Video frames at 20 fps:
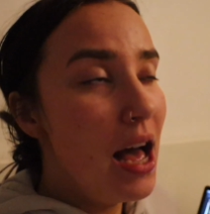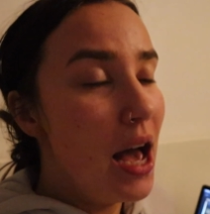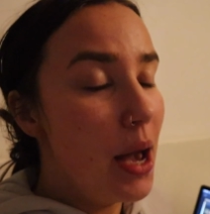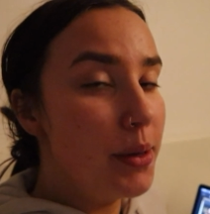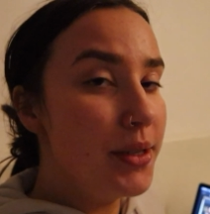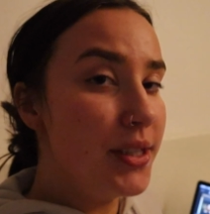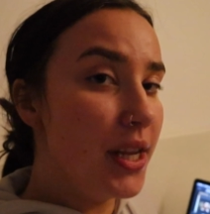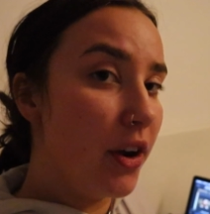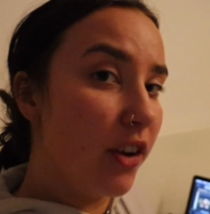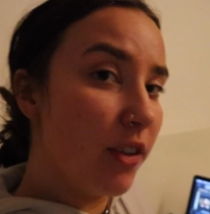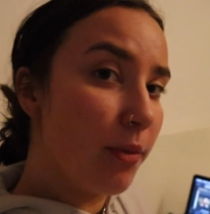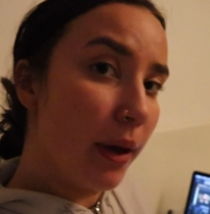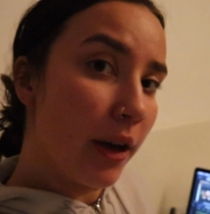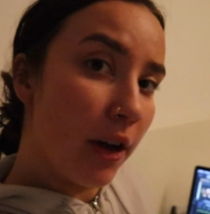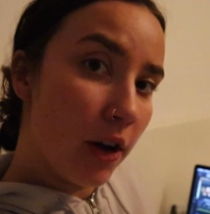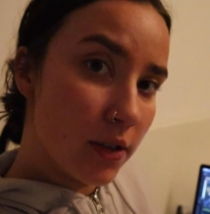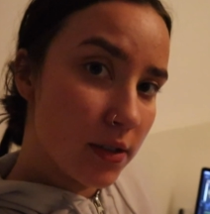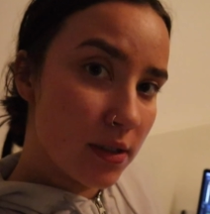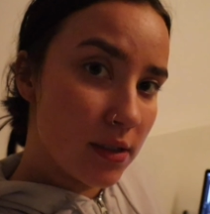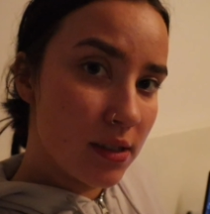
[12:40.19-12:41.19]
I was there with my
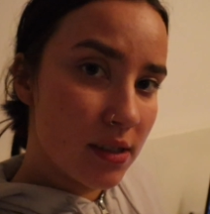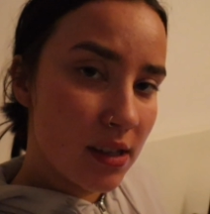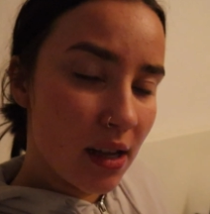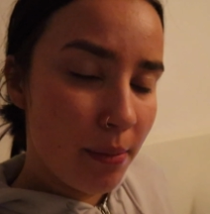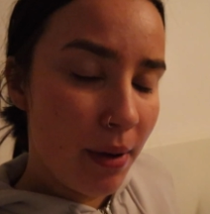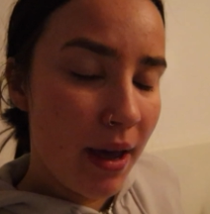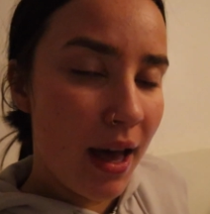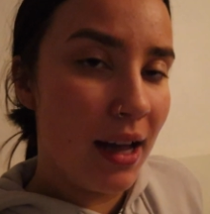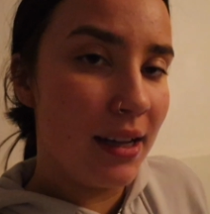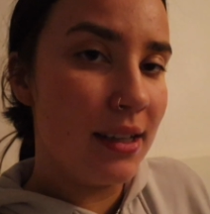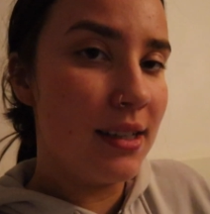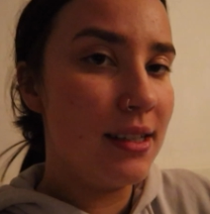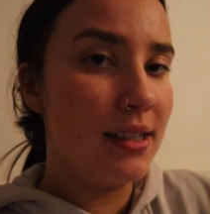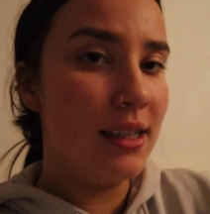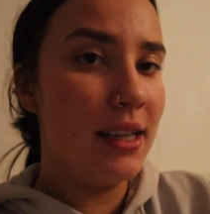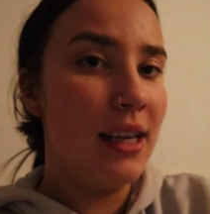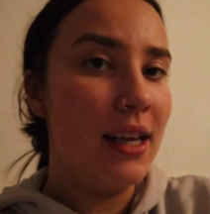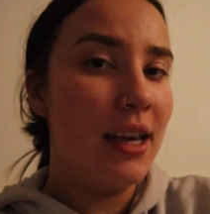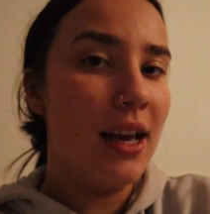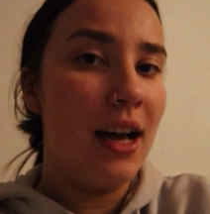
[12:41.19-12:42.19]
cousins and my
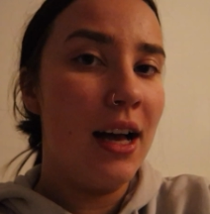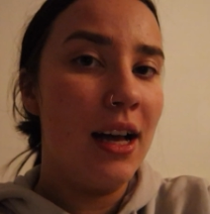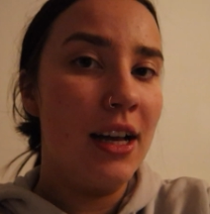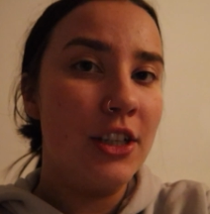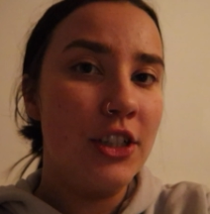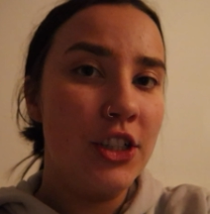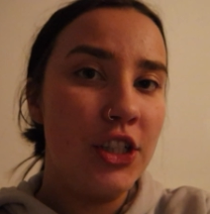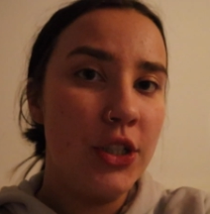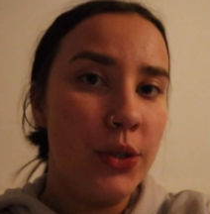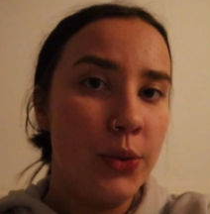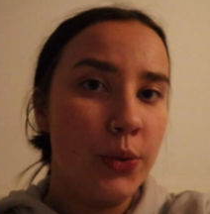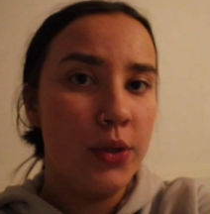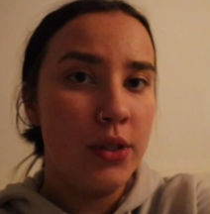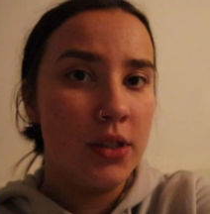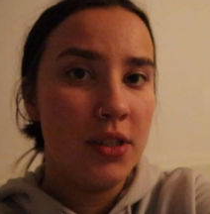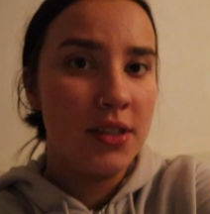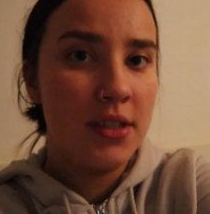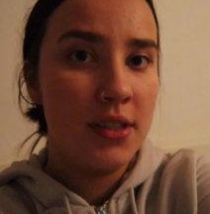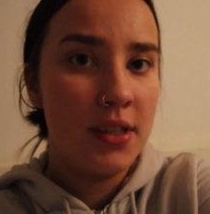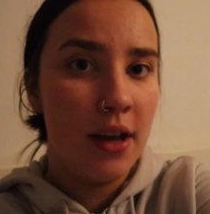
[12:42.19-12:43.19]
auntie, and it
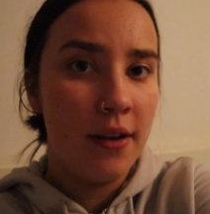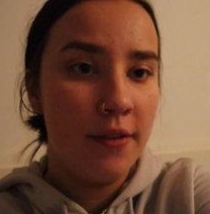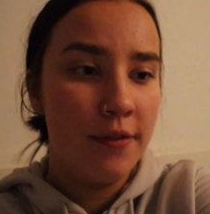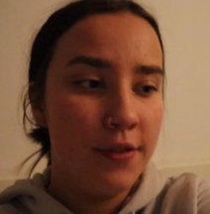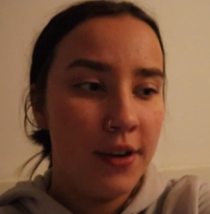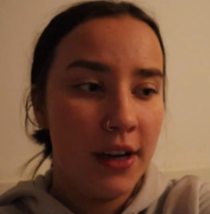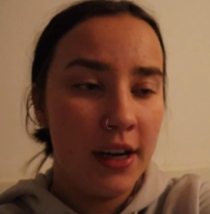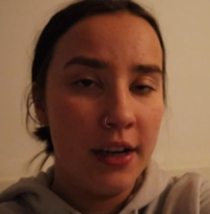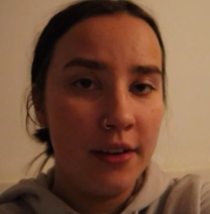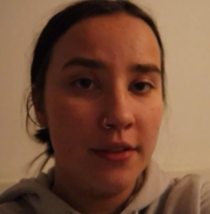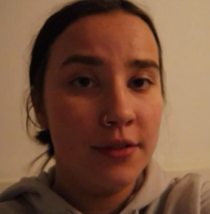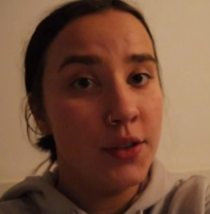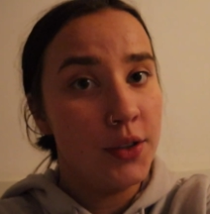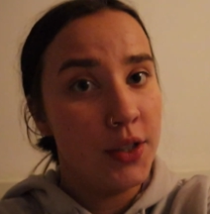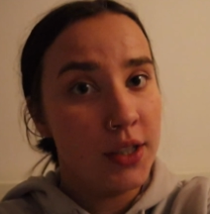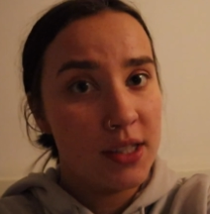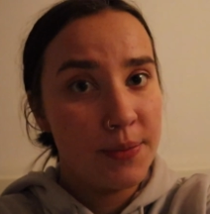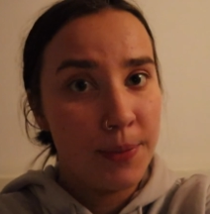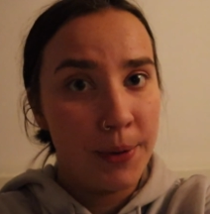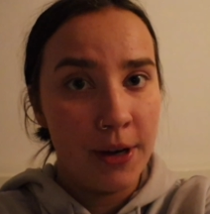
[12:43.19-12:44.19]
was a very
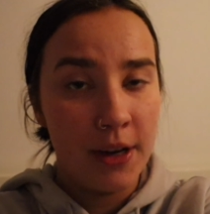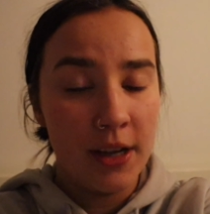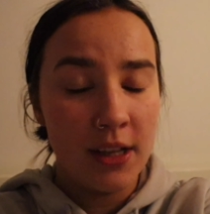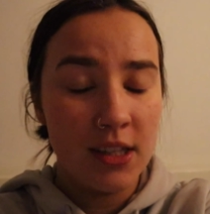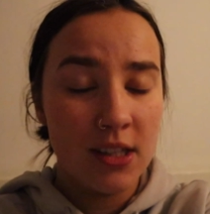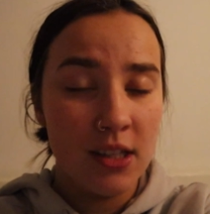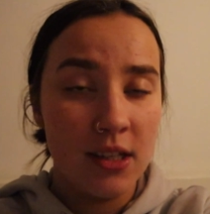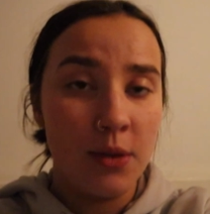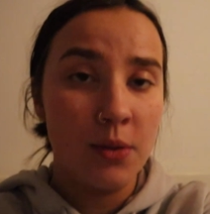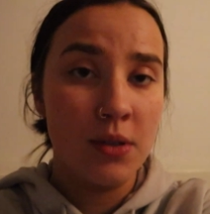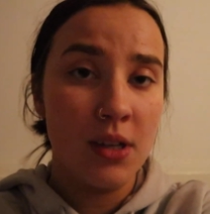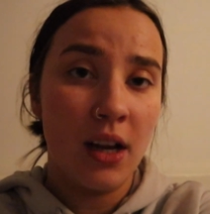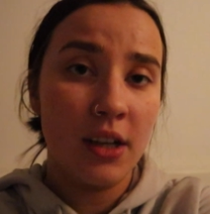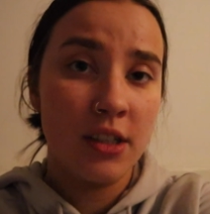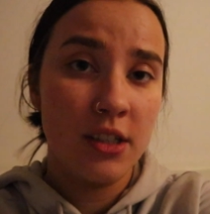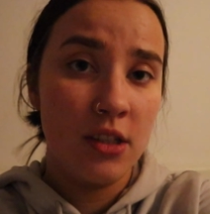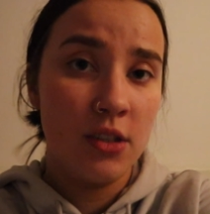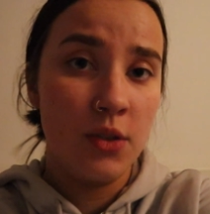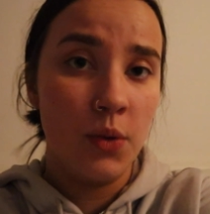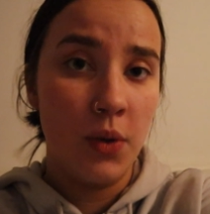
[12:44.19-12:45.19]
fun experience, and it was
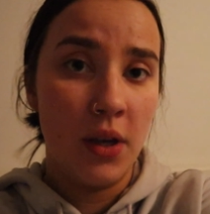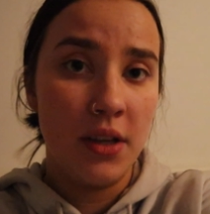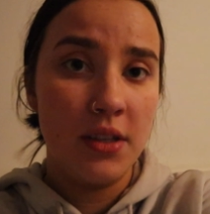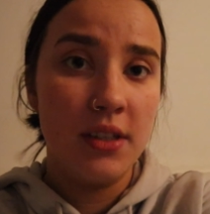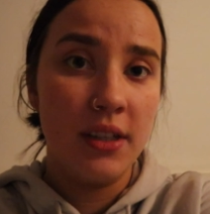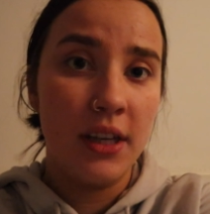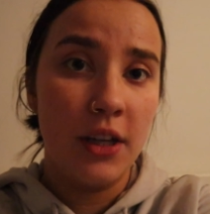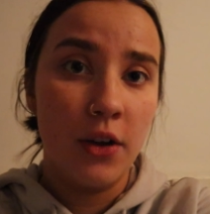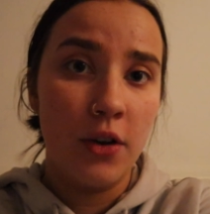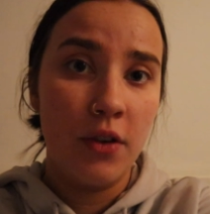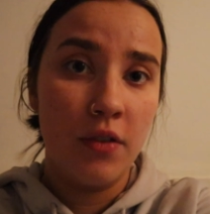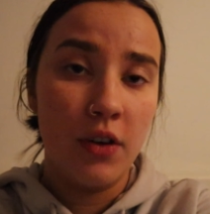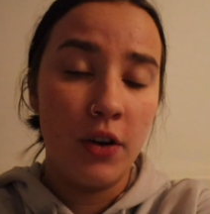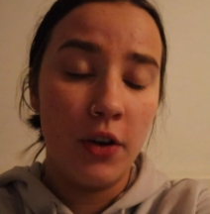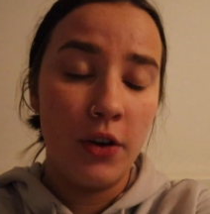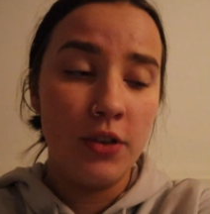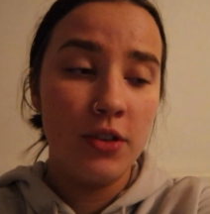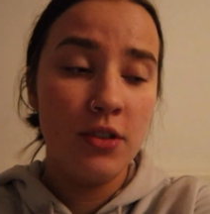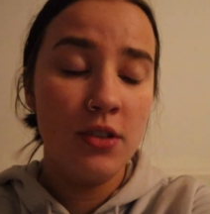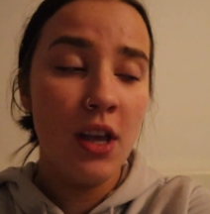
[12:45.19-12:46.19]
actually so nice to get out of the
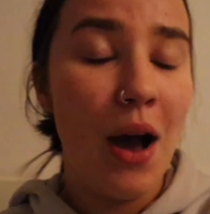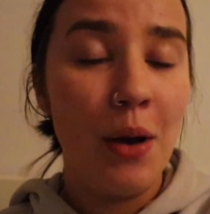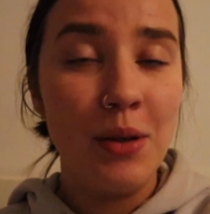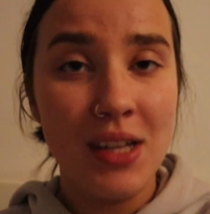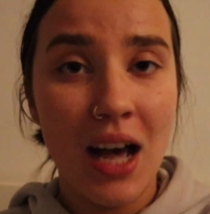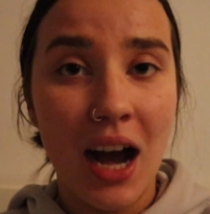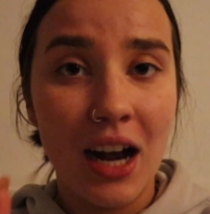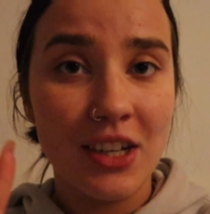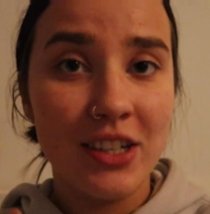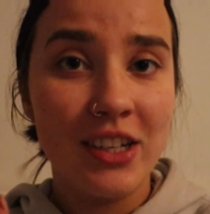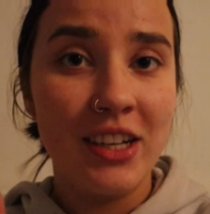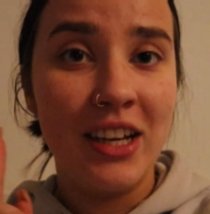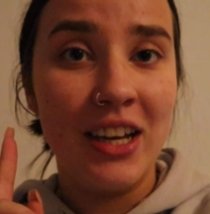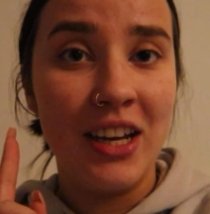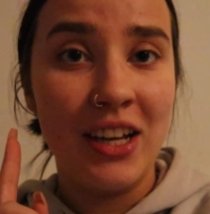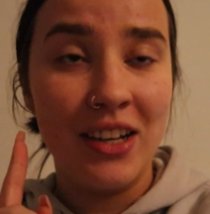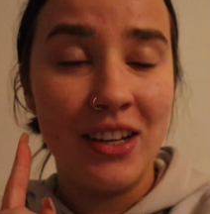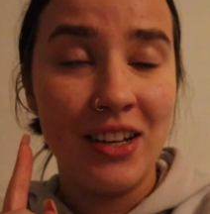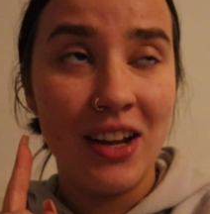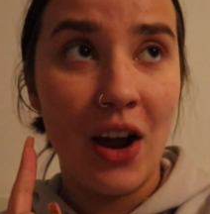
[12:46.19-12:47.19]
house. I was actually
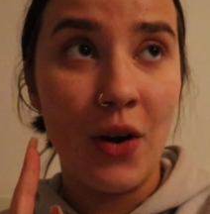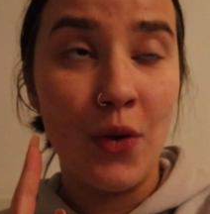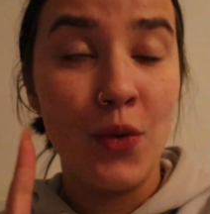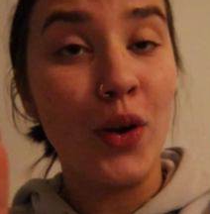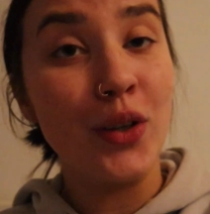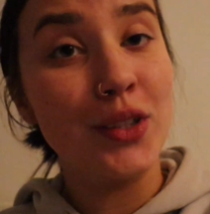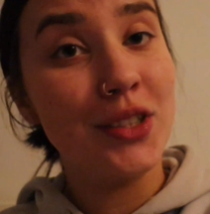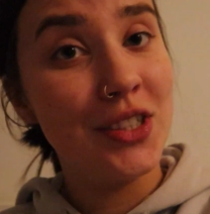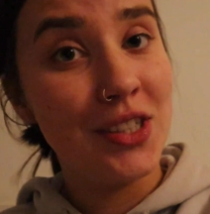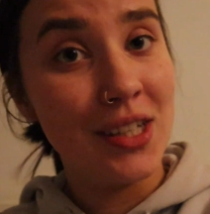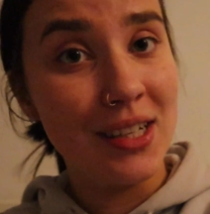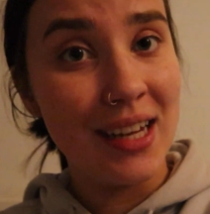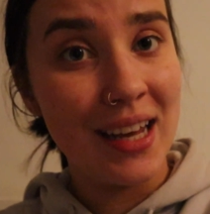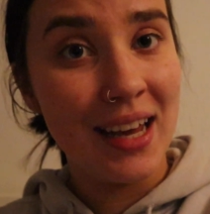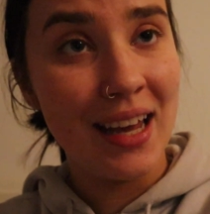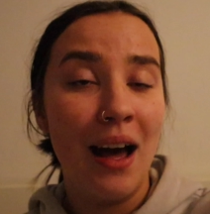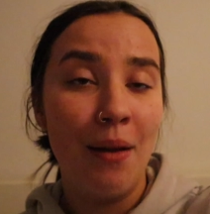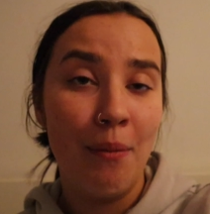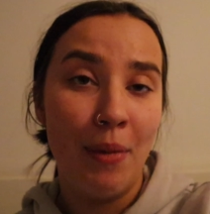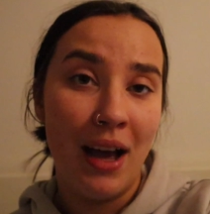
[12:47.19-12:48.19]
in a rut
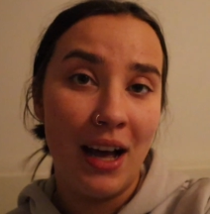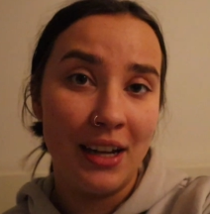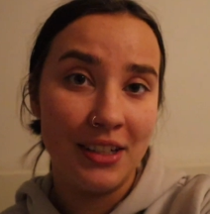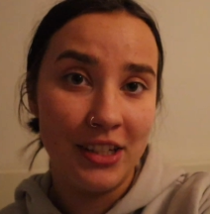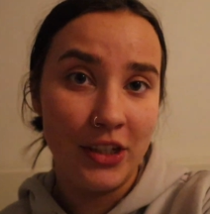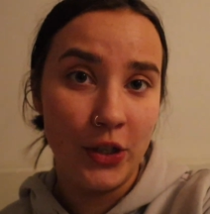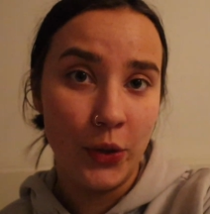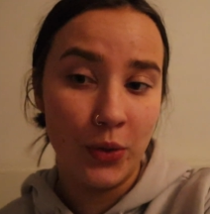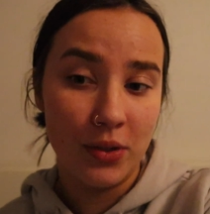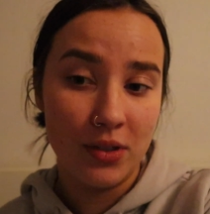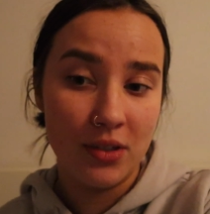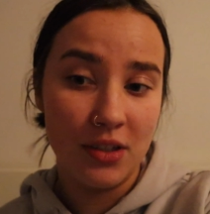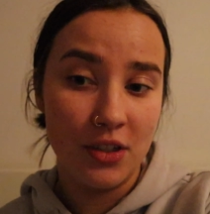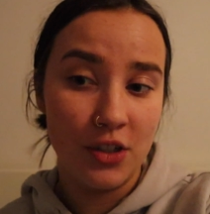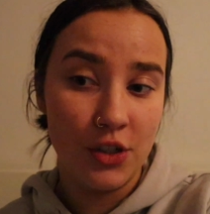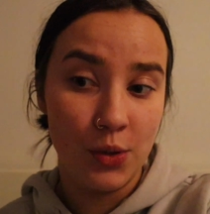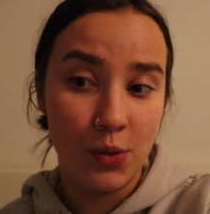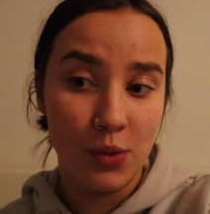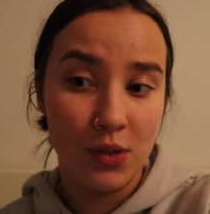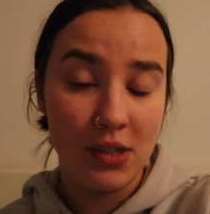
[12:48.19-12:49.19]
today, and my auntie noticed
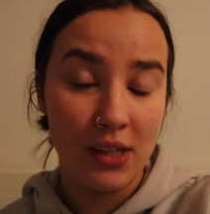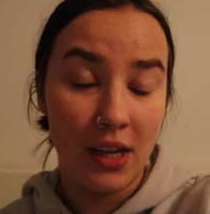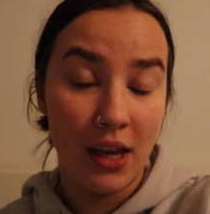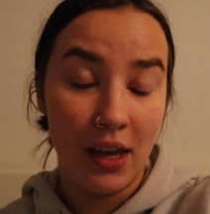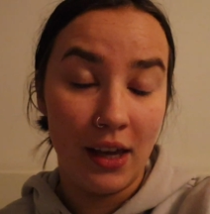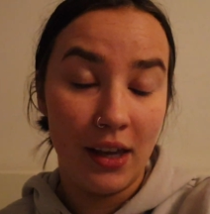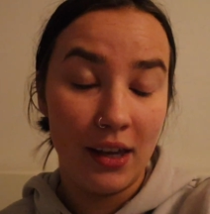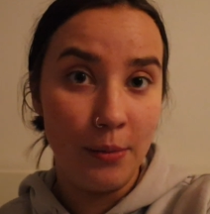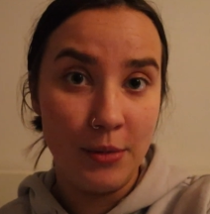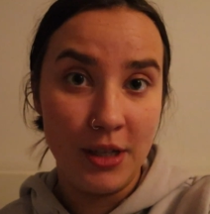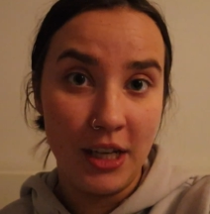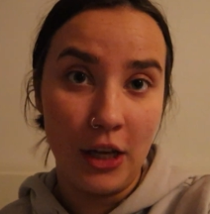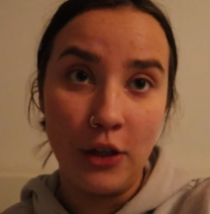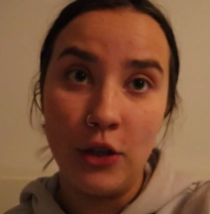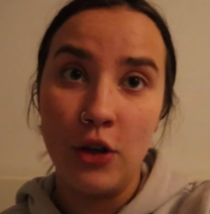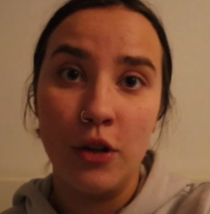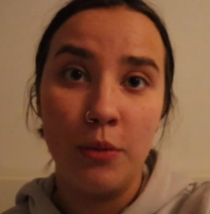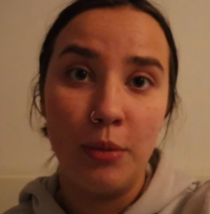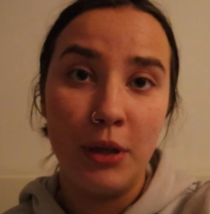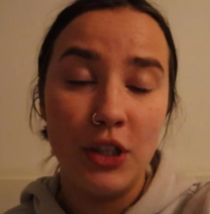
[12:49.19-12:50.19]
and she was like, I'm taking
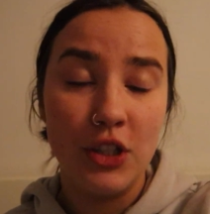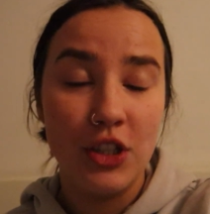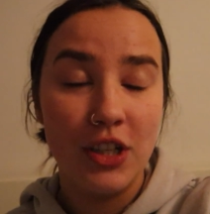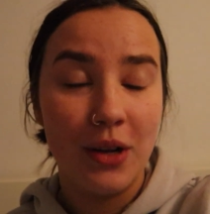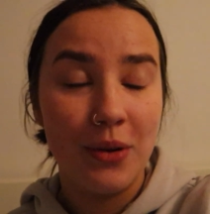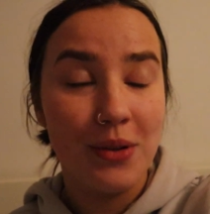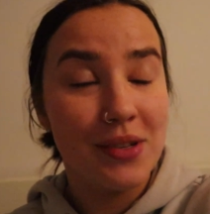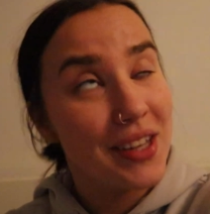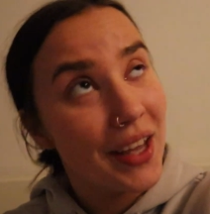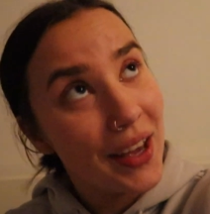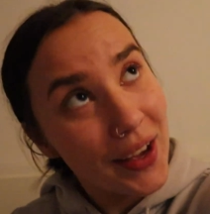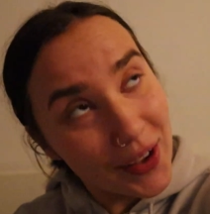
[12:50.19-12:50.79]
you to the beach, and I was